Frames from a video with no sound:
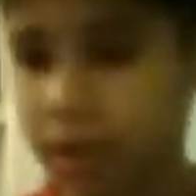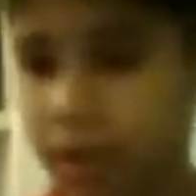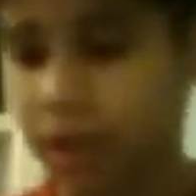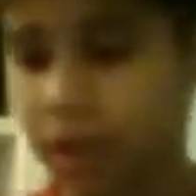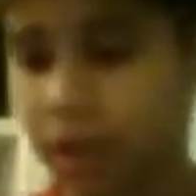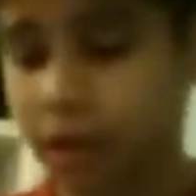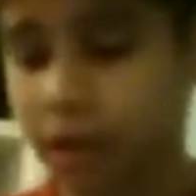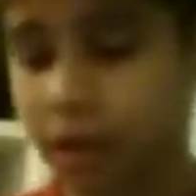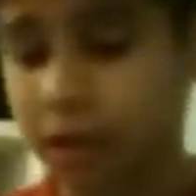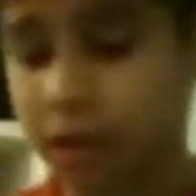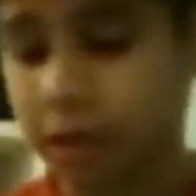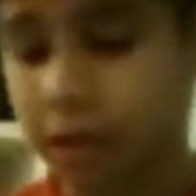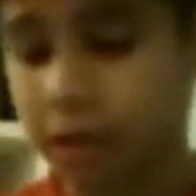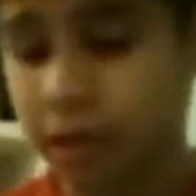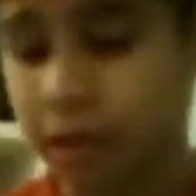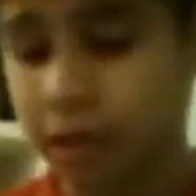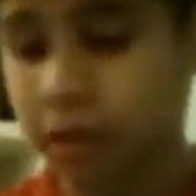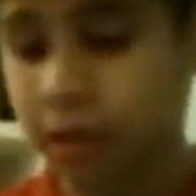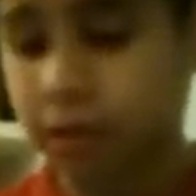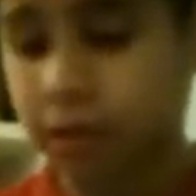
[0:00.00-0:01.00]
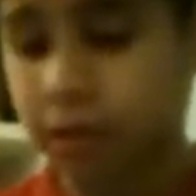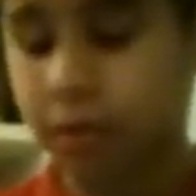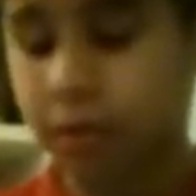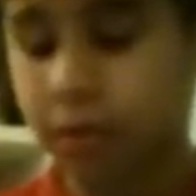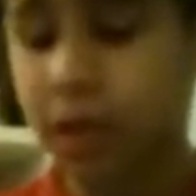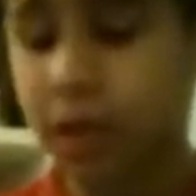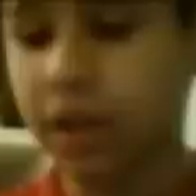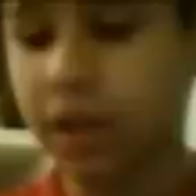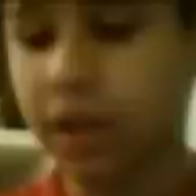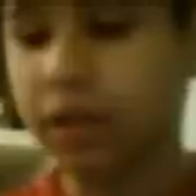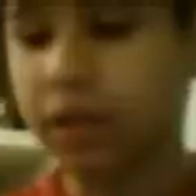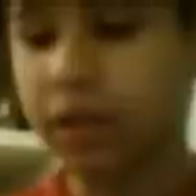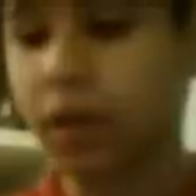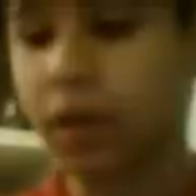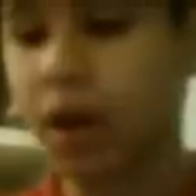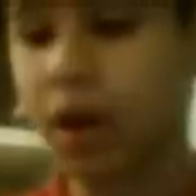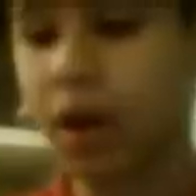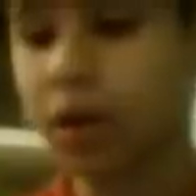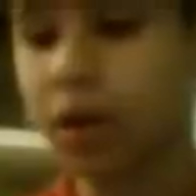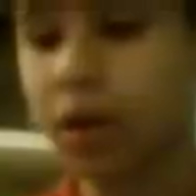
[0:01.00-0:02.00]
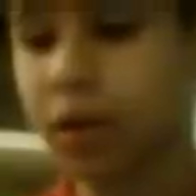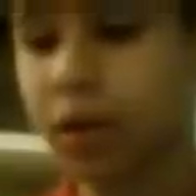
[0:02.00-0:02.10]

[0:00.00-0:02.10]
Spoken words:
like put it in a lock,